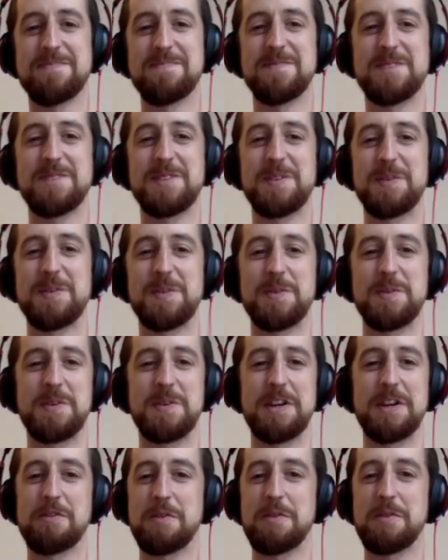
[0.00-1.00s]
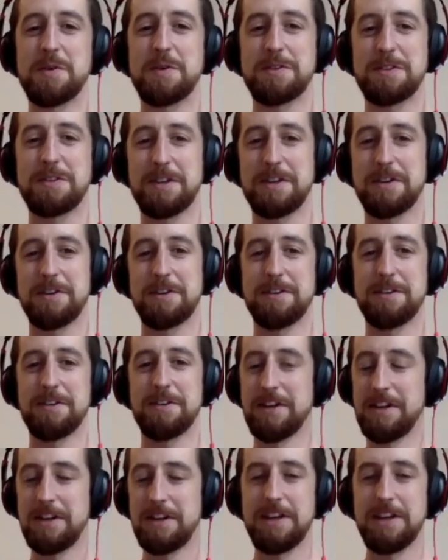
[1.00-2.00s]
So really focusing on
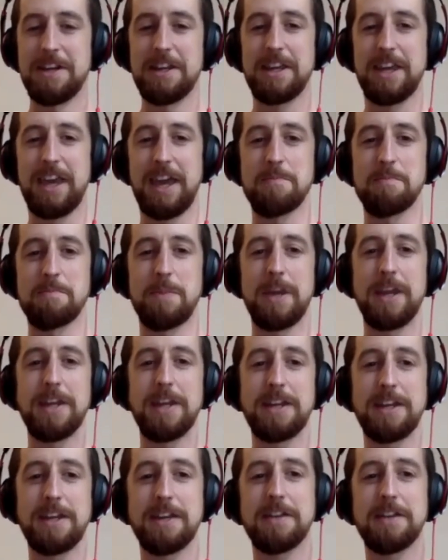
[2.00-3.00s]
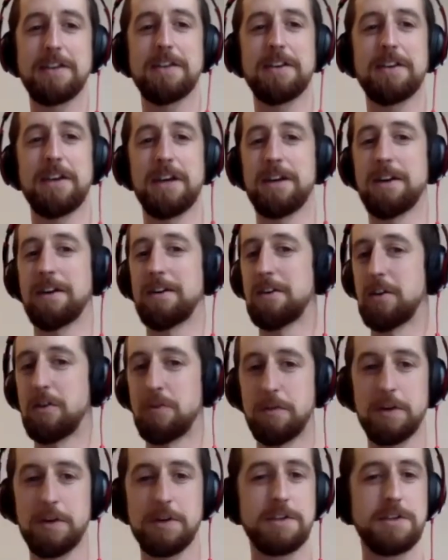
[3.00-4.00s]
campaigning,
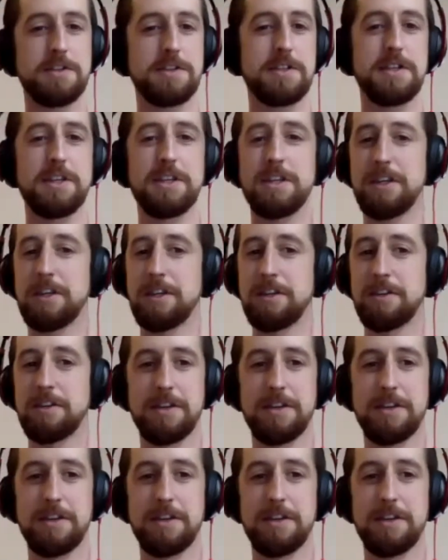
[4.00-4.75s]
advocacy,